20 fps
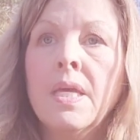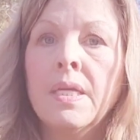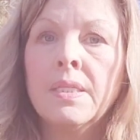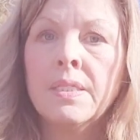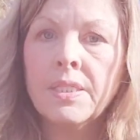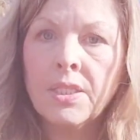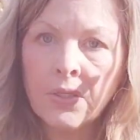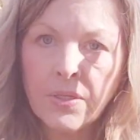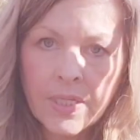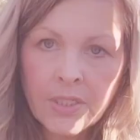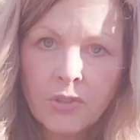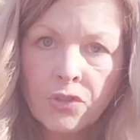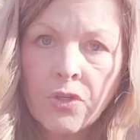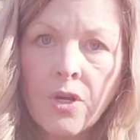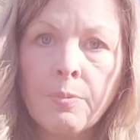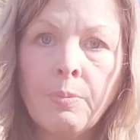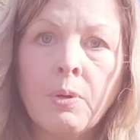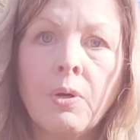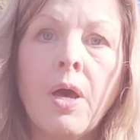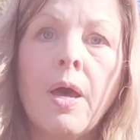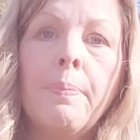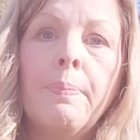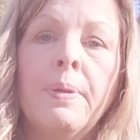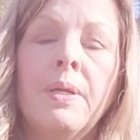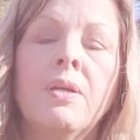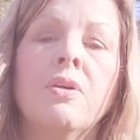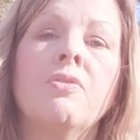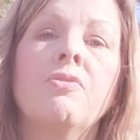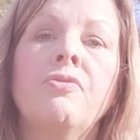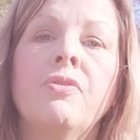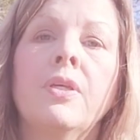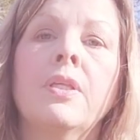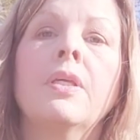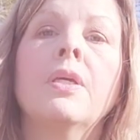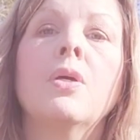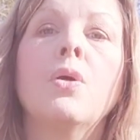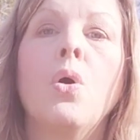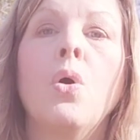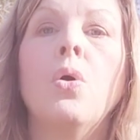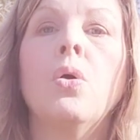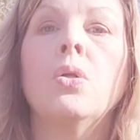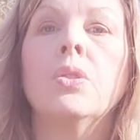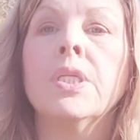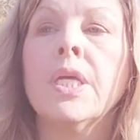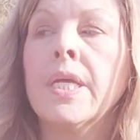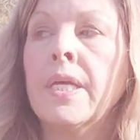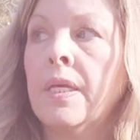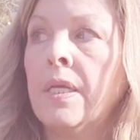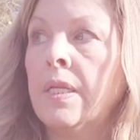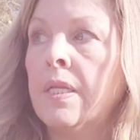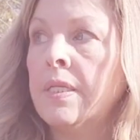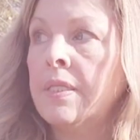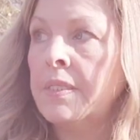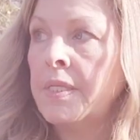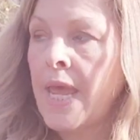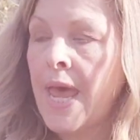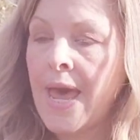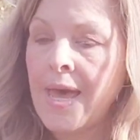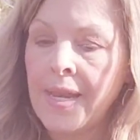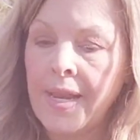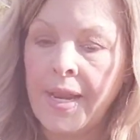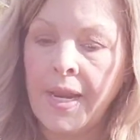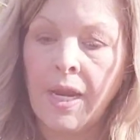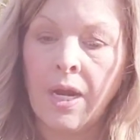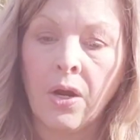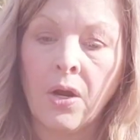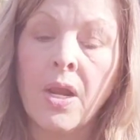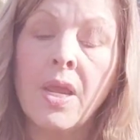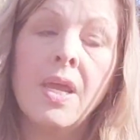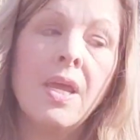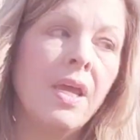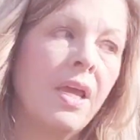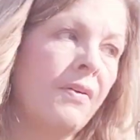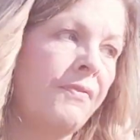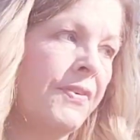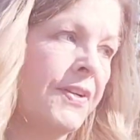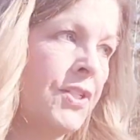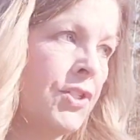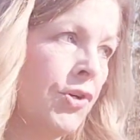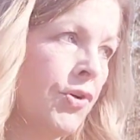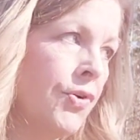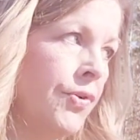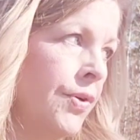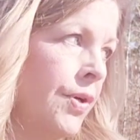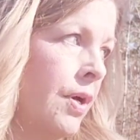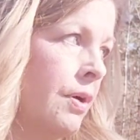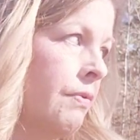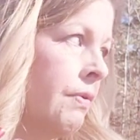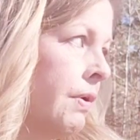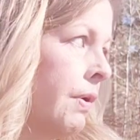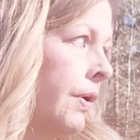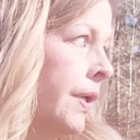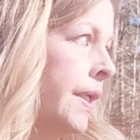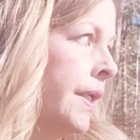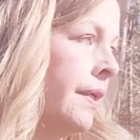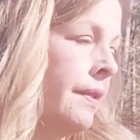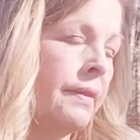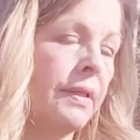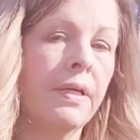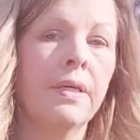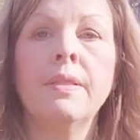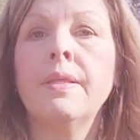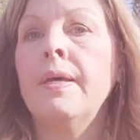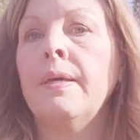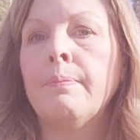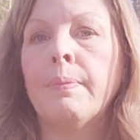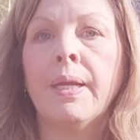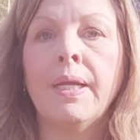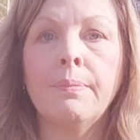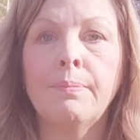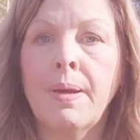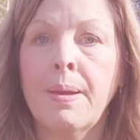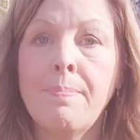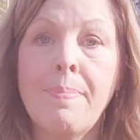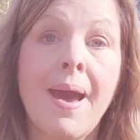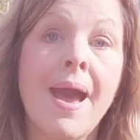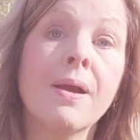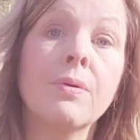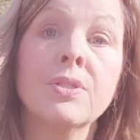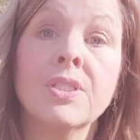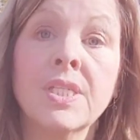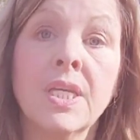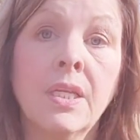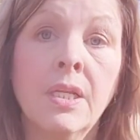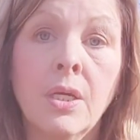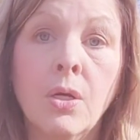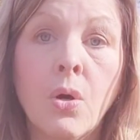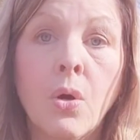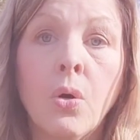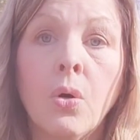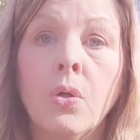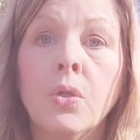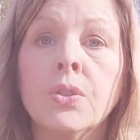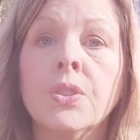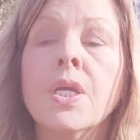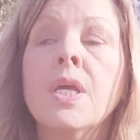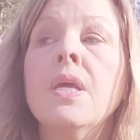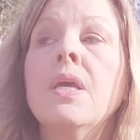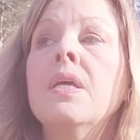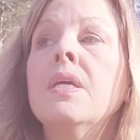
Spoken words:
Still had trouble up here feeling cold and had air. If I turned over or anything, then my back was getting cold.